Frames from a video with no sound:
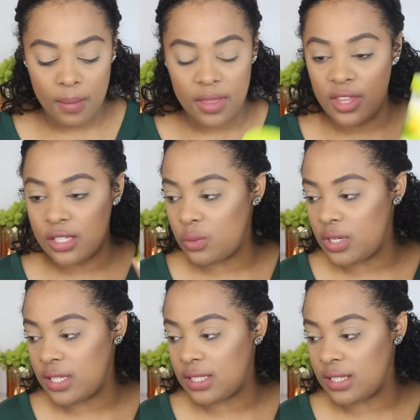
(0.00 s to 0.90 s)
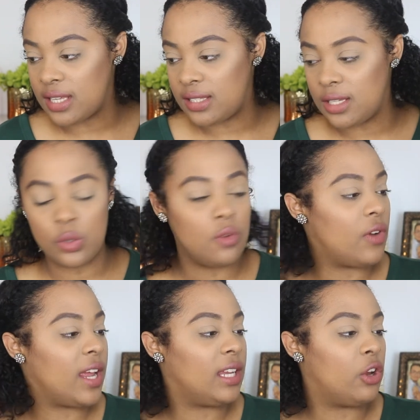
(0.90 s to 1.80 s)
This one is this one
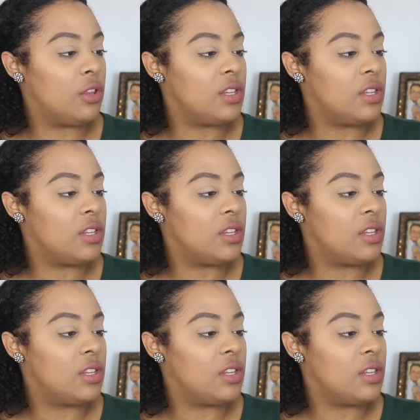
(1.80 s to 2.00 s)
right here,